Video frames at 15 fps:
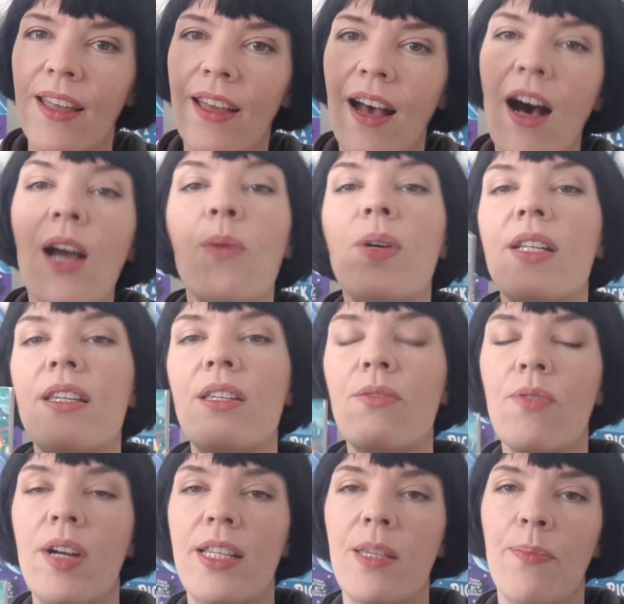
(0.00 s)
I wanted to
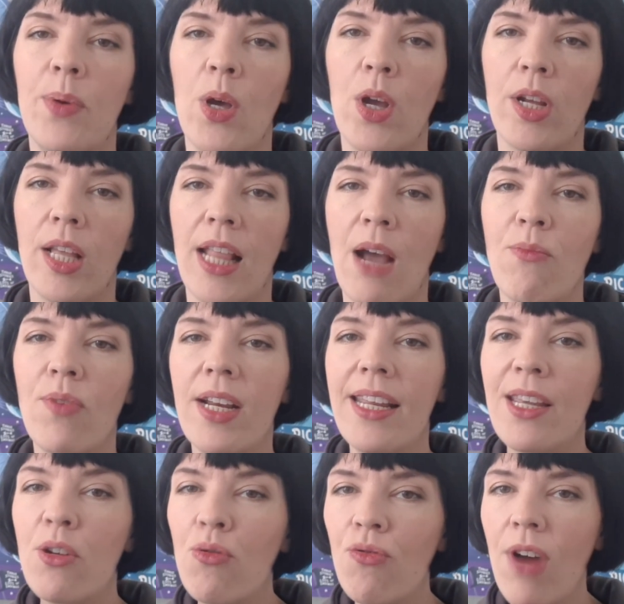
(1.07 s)
write a book that really
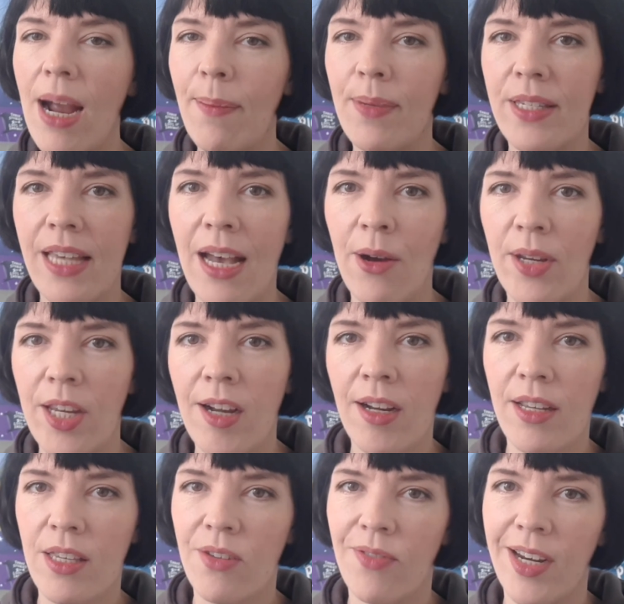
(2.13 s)
grabbed our
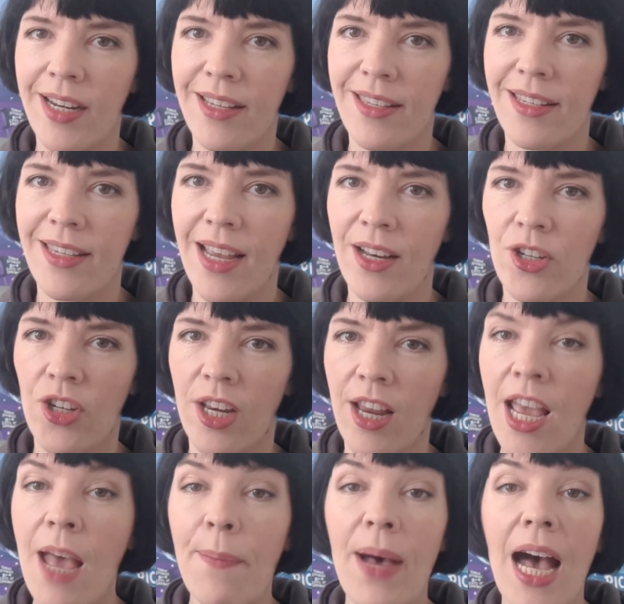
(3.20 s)
youngest readers' attention,
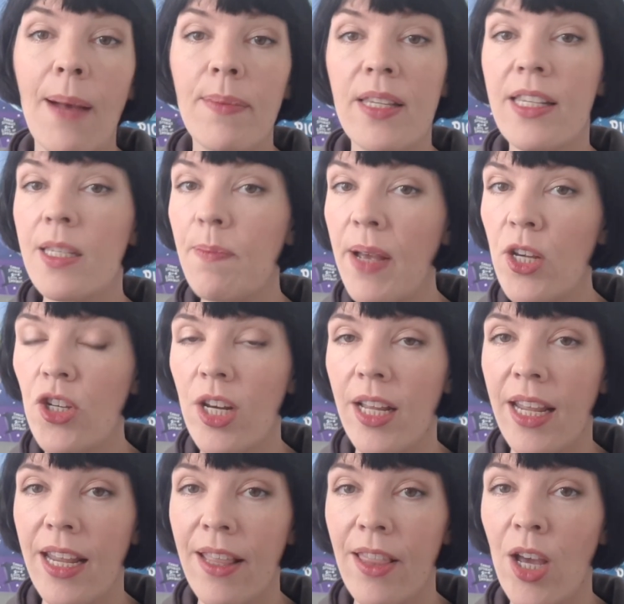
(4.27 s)
perhaps
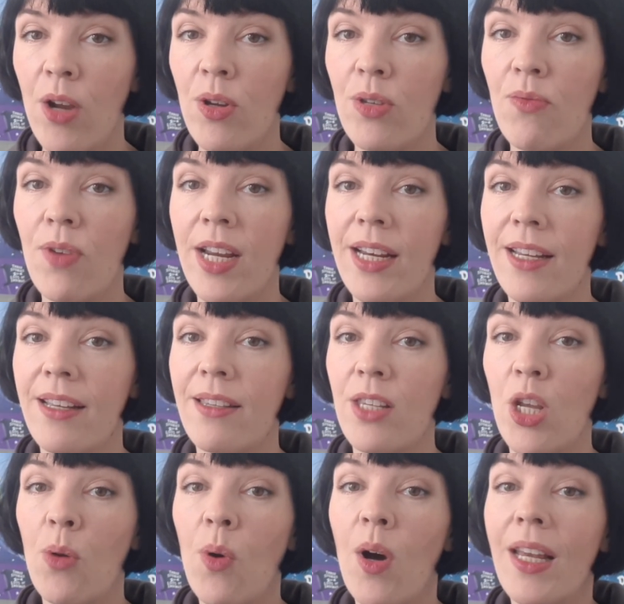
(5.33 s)
especially those readers
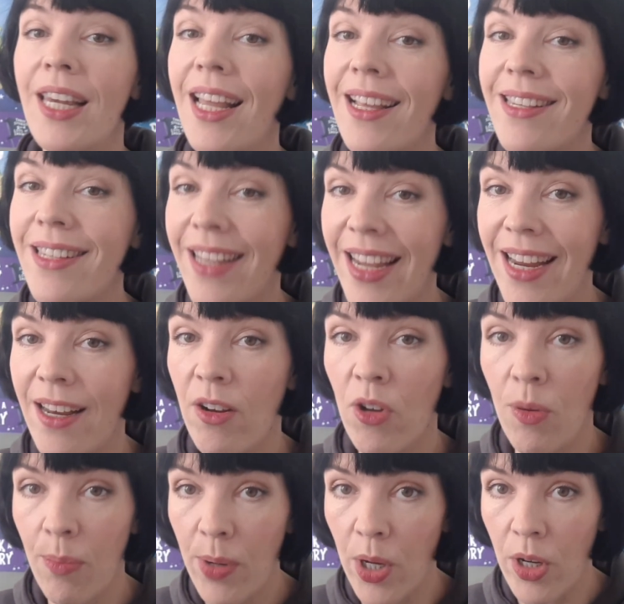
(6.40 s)
who are less keen on
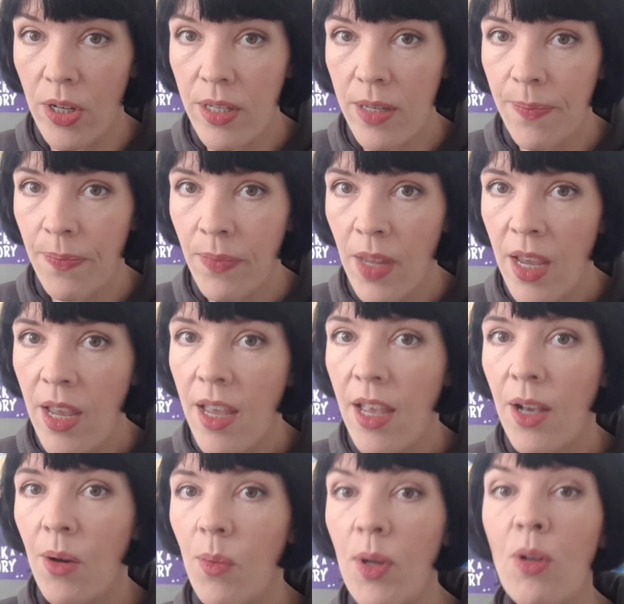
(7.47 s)
books.
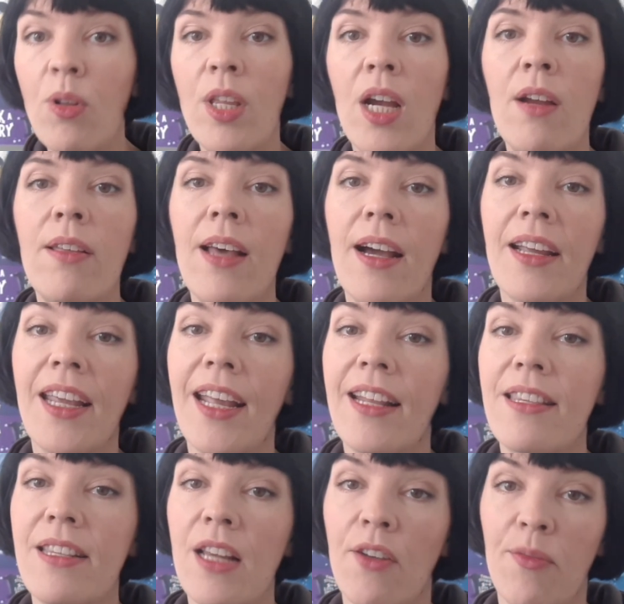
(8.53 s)
We all know that kids
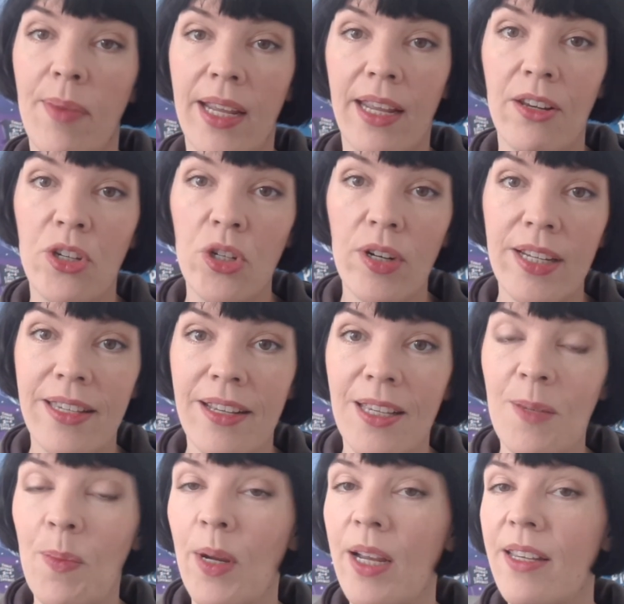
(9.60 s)
love making choices
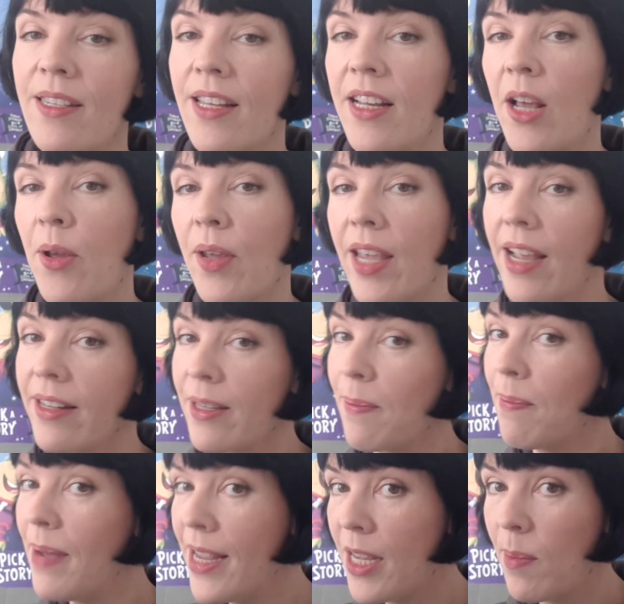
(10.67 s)
because they don't get to
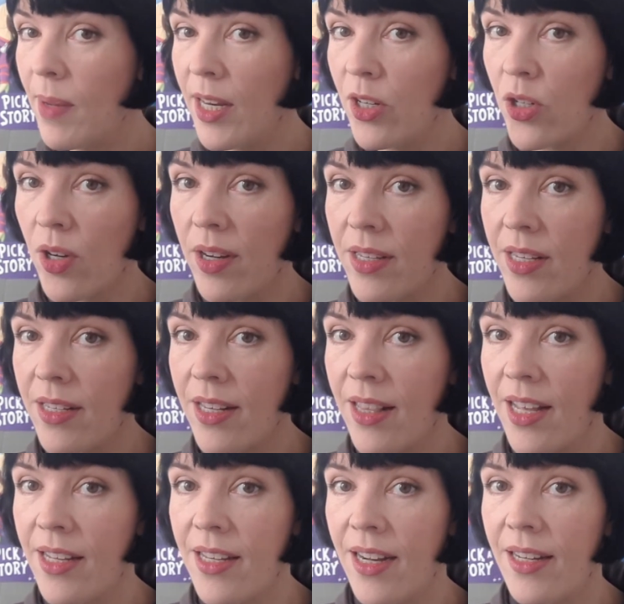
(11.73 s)
make many choices in
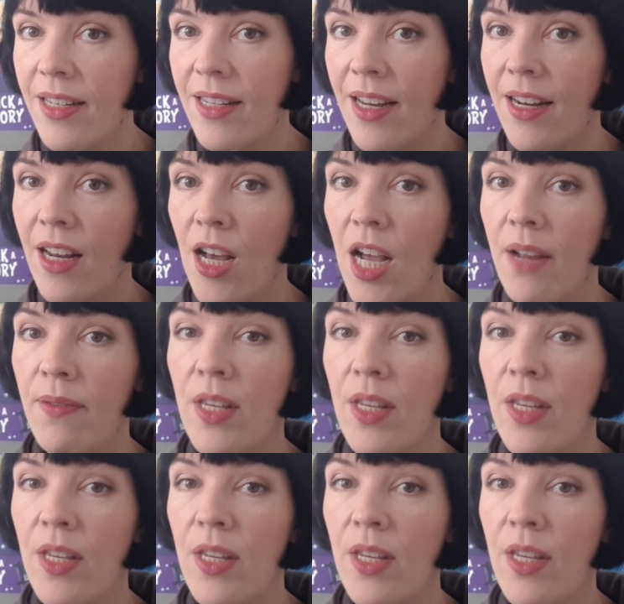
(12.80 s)
their day-to-day lives,